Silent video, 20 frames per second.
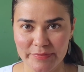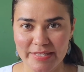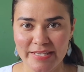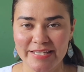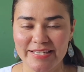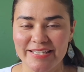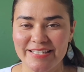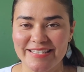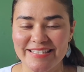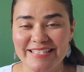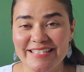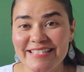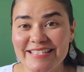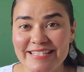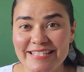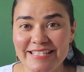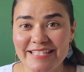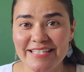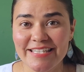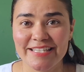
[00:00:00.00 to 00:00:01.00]
It's
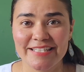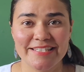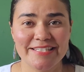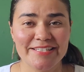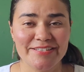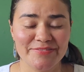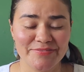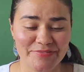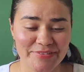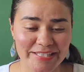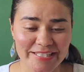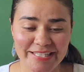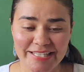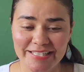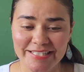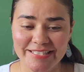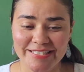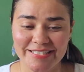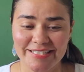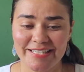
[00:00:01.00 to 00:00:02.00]
easy, it's
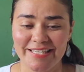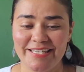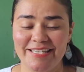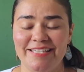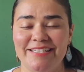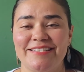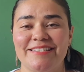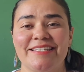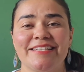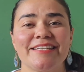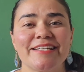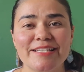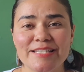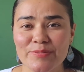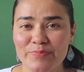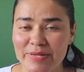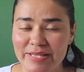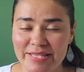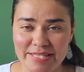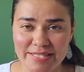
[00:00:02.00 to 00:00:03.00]
convenient, it's
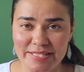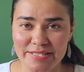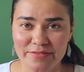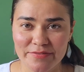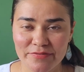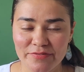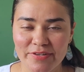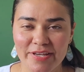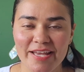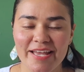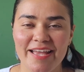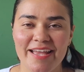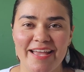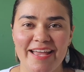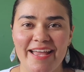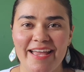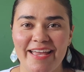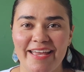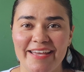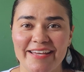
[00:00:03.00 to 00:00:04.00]
inexpensive,
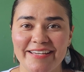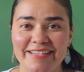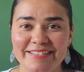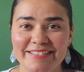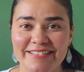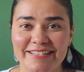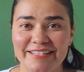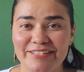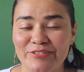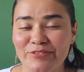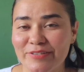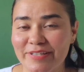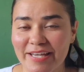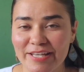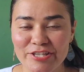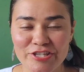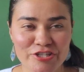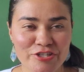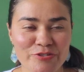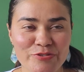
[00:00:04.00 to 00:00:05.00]
and it'll
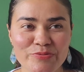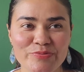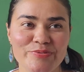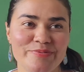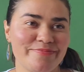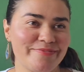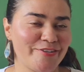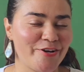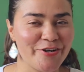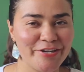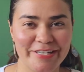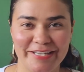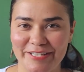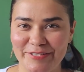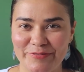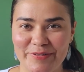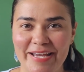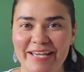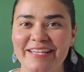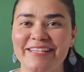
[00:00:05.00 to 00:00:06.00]
get you started,
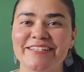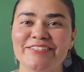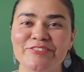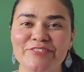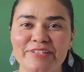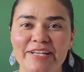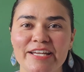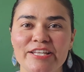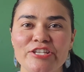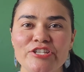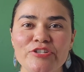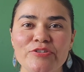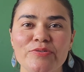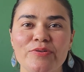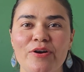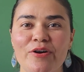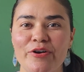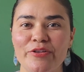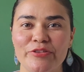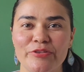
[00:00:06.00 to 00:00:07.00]
right? It'll get you
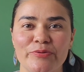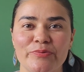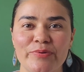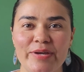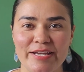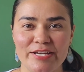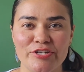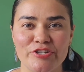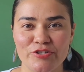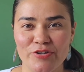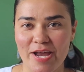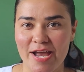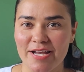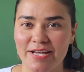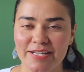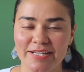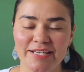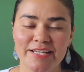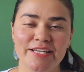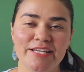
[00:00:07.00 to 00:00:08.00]
on the right
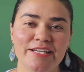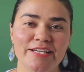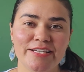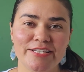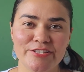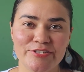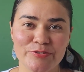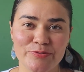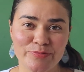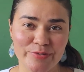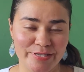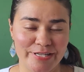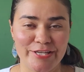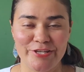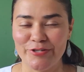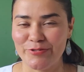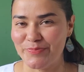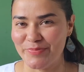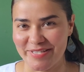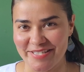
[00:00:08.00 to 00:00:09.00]
track to running
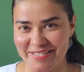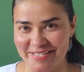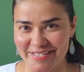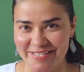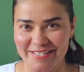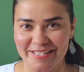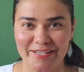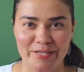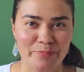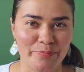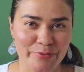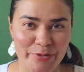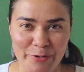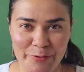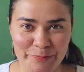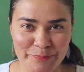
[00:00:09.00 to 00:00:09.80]
your business like a pro.